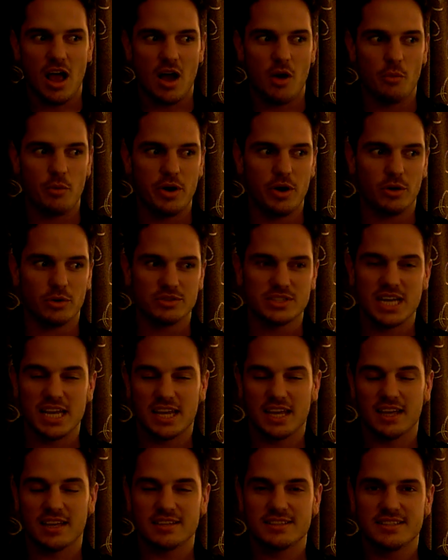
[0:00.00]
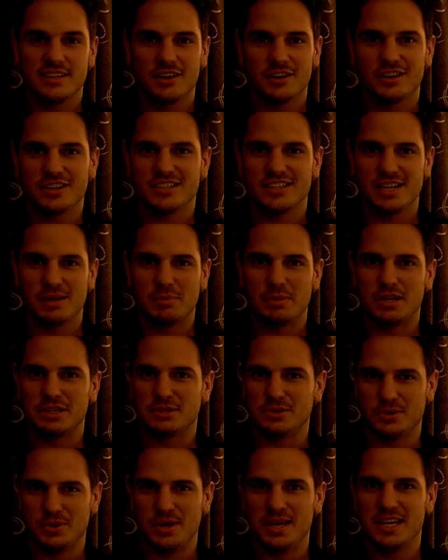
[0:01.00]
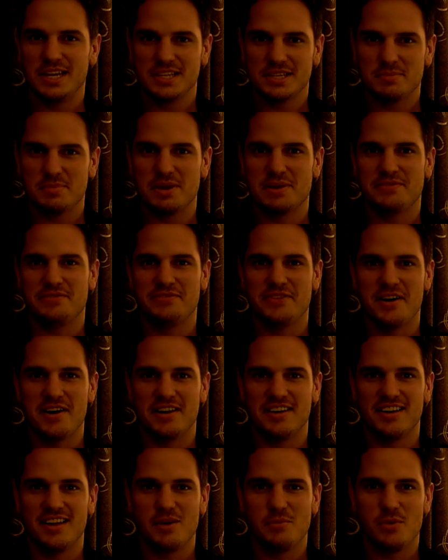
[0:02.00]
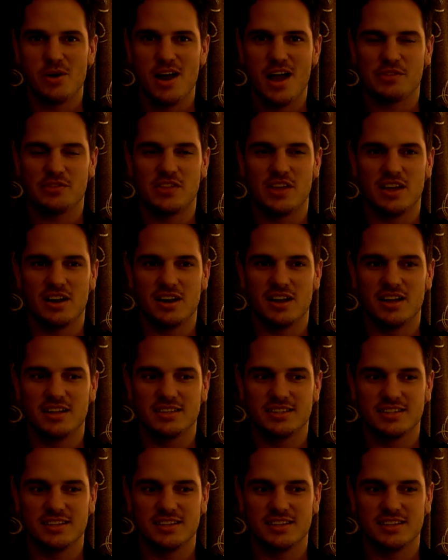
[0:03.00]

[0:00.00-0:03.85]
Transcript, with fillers: we're all taking it seriously, but it's it is a bit of fun, and we're out there to,